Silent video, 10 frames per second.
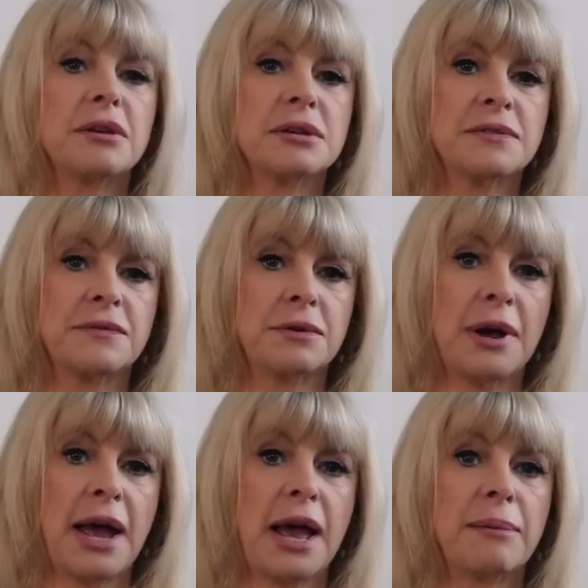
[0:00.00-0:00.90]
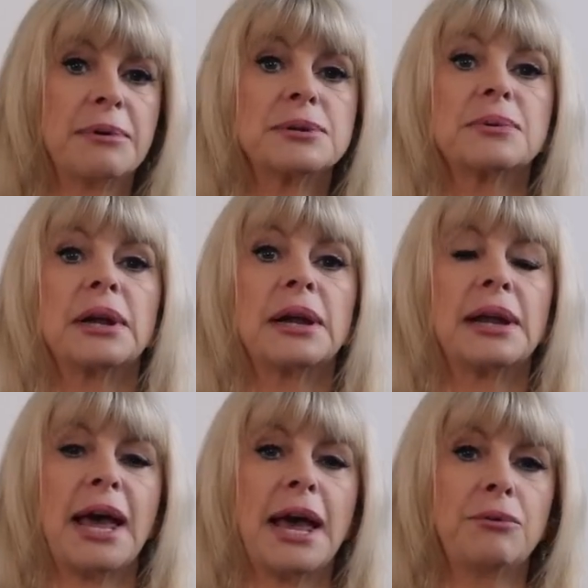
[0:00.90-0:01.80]
Those four habits will
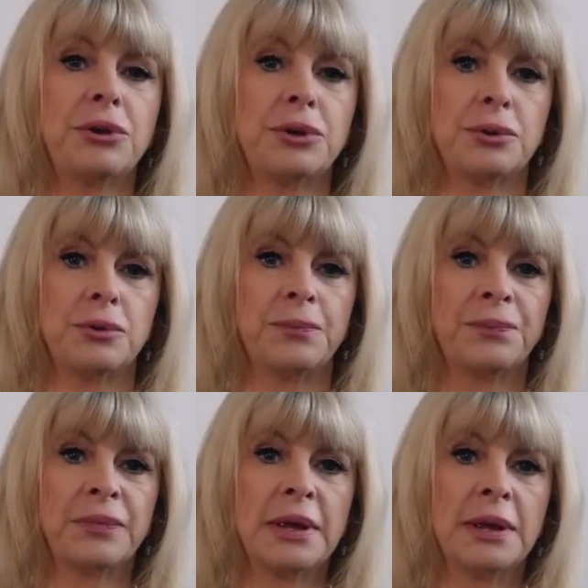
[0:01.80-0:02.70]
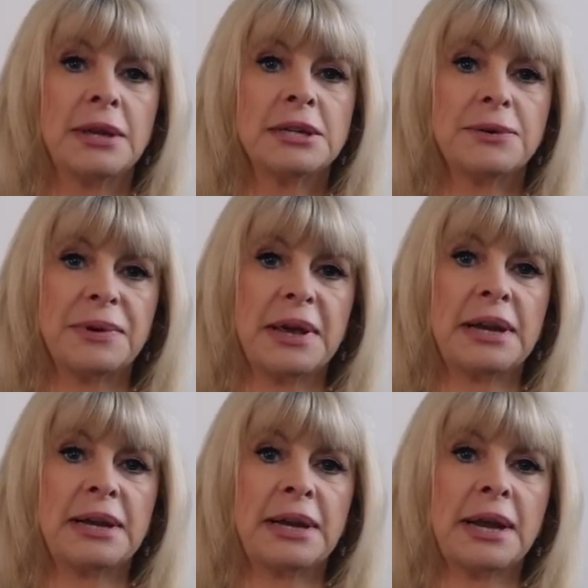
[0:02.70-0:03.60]
allow you to begin
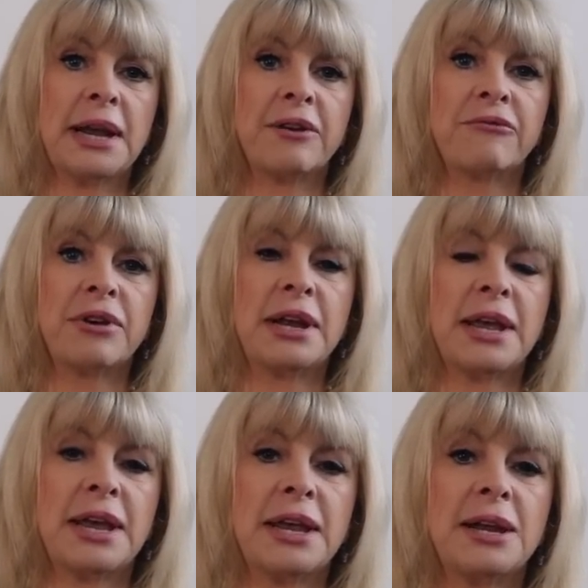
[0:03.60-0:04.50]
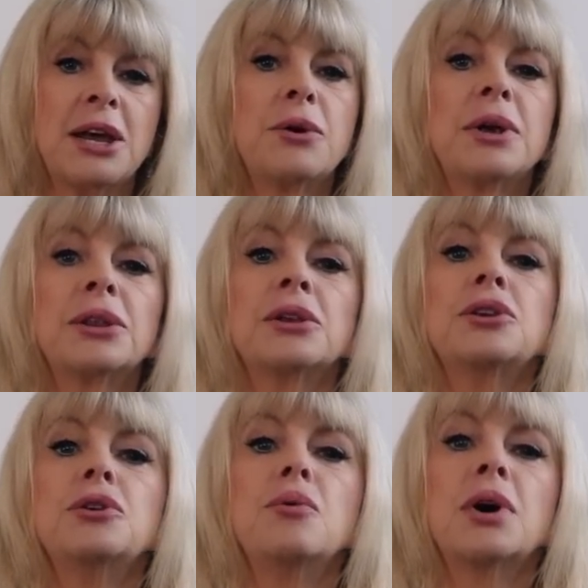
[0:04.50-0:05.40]
and end every day knowing that
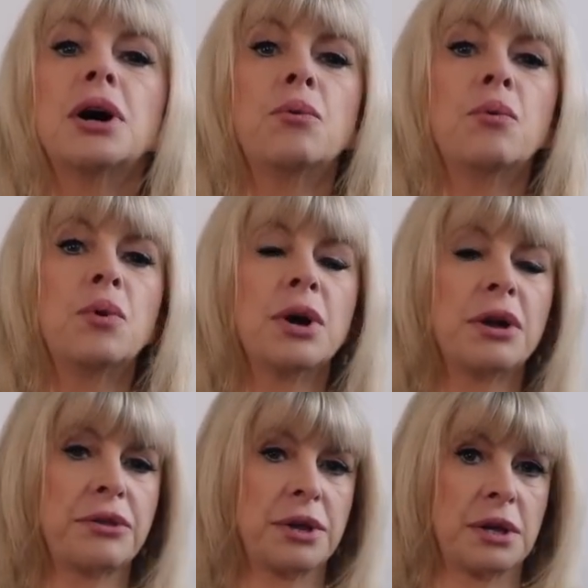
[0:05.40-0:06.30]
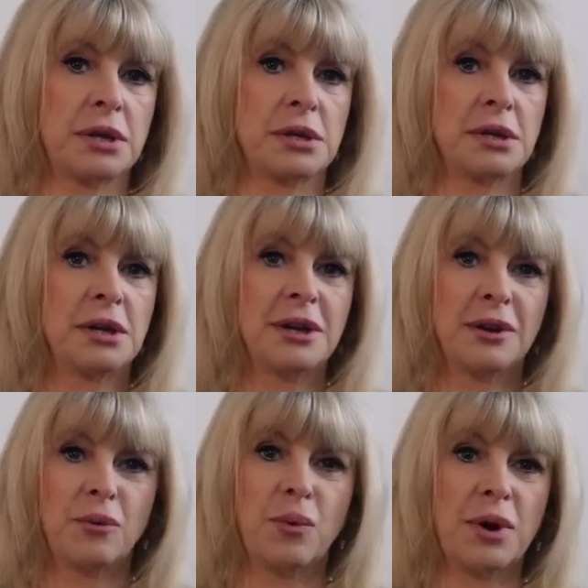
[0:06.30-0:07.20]
you are worth it.
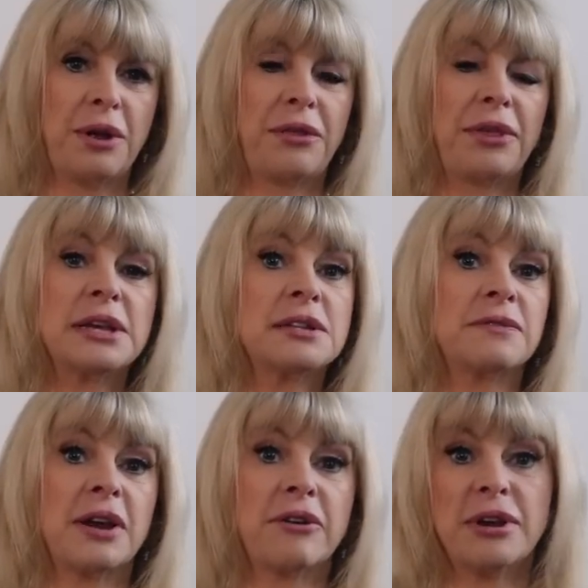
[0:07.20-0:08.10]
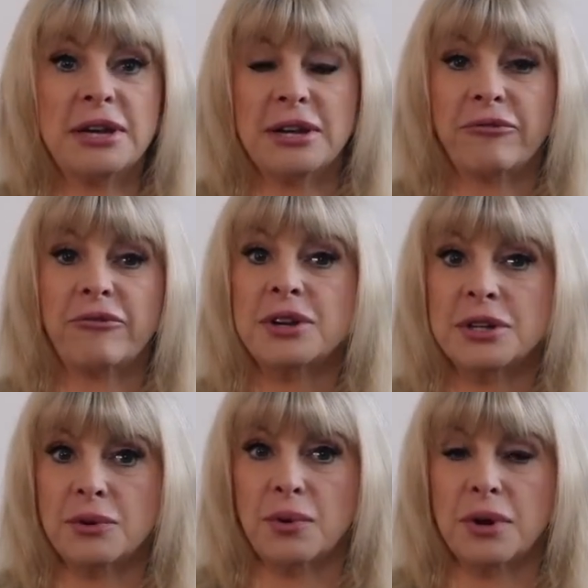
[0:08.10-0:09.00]
Worth it is very different
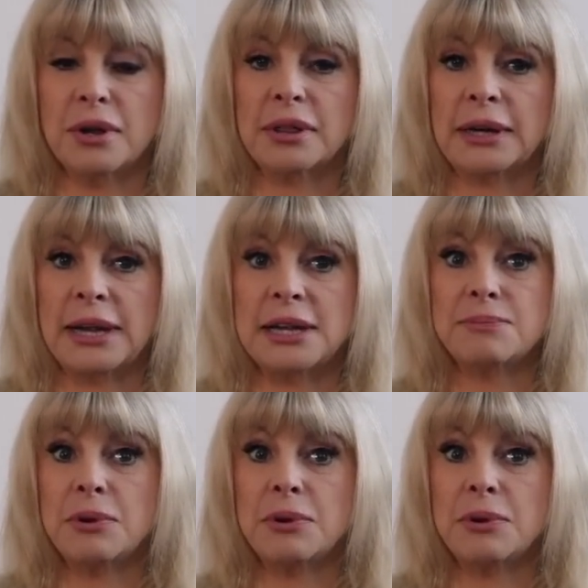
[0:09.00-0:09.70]
to worthless.